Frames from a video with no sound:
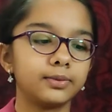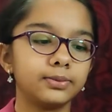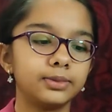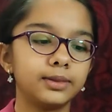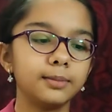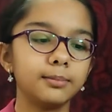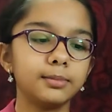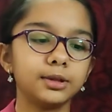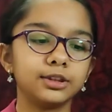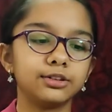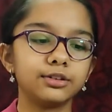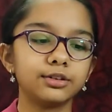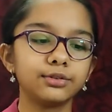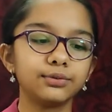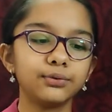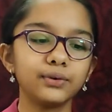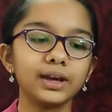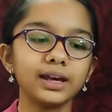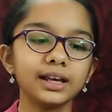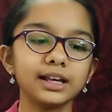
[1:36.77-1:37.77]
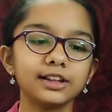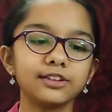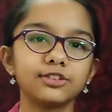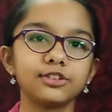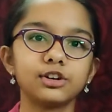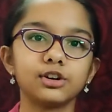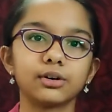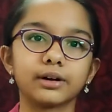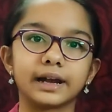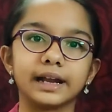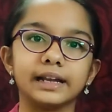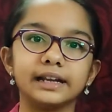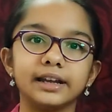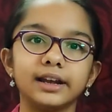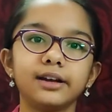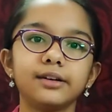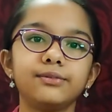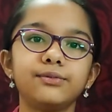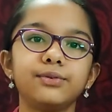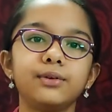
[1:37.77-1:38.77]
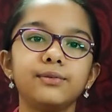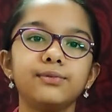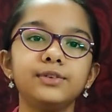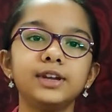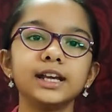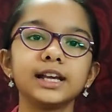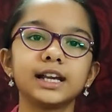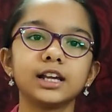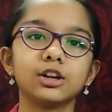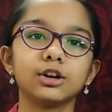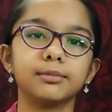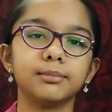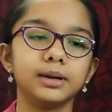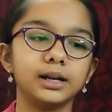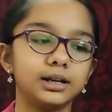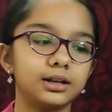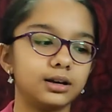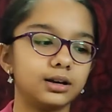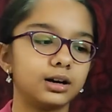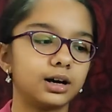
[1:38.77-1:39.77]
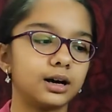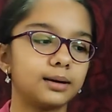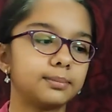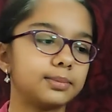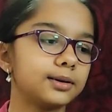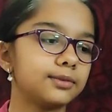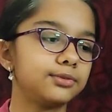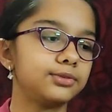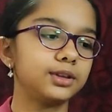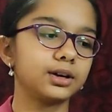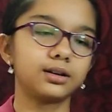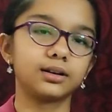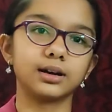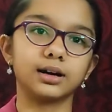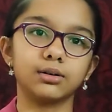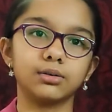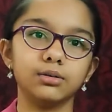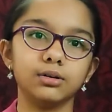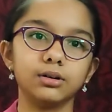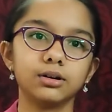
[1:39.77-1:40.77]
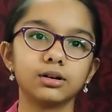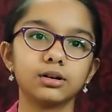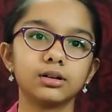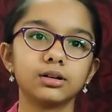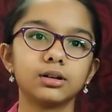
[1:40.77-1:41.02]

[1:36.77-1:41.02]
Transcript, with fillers: The mesosphere is located 50 km above the ground.